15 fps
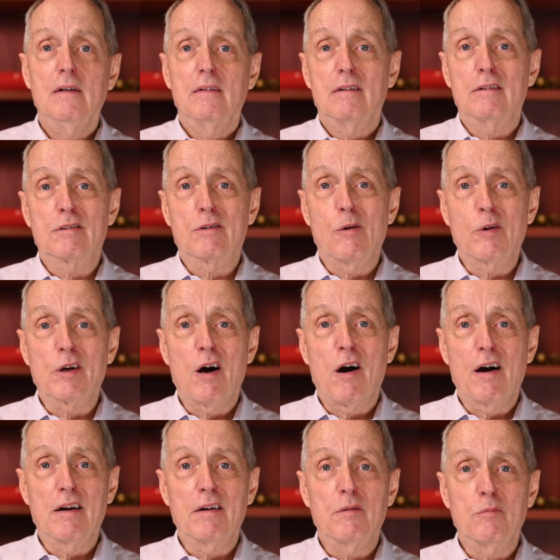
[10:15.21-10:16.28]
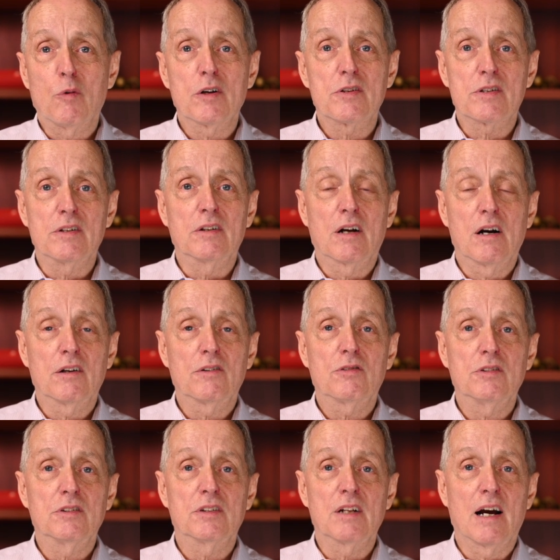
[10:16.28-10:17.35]
is going on in Western
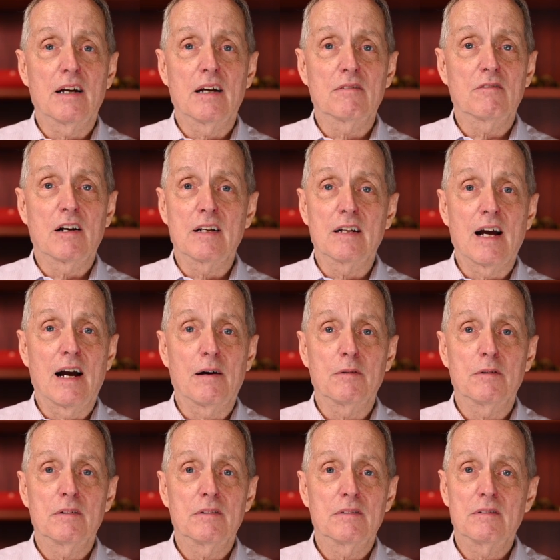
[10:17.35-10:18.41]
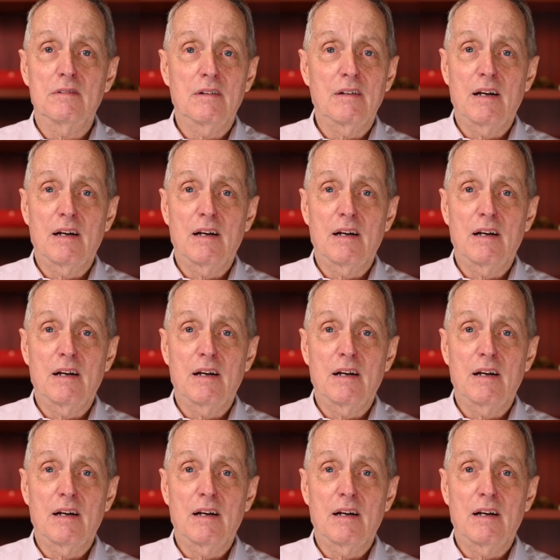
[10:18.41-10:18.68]
countries right now isn't